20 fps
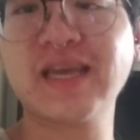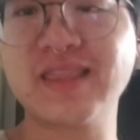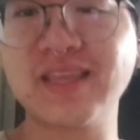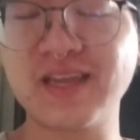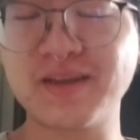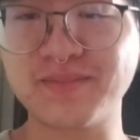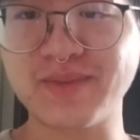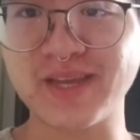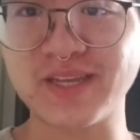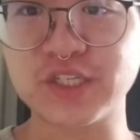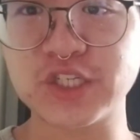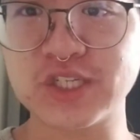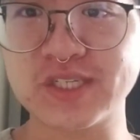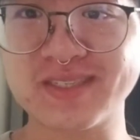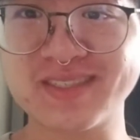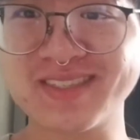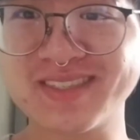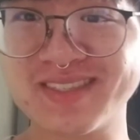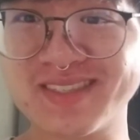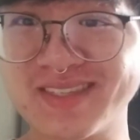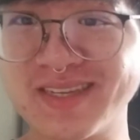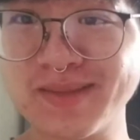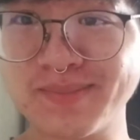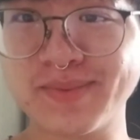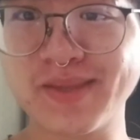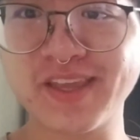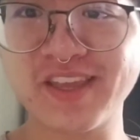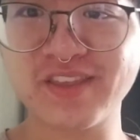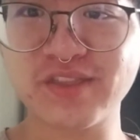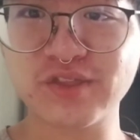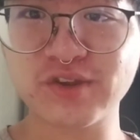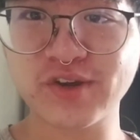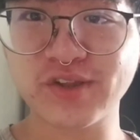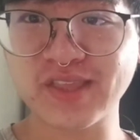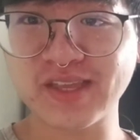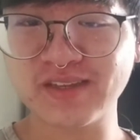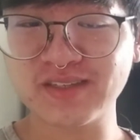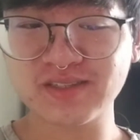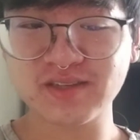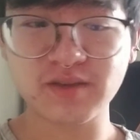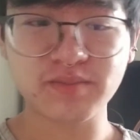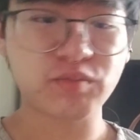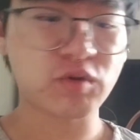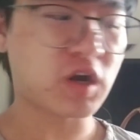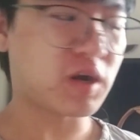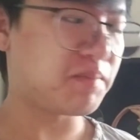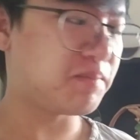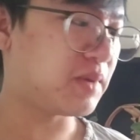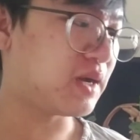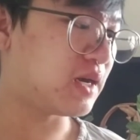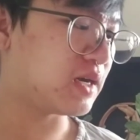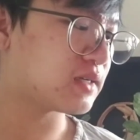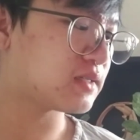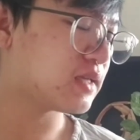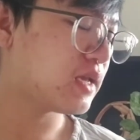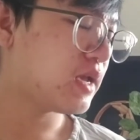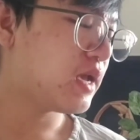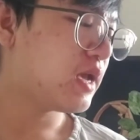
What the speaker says: think I might just snip and throw that into a prop box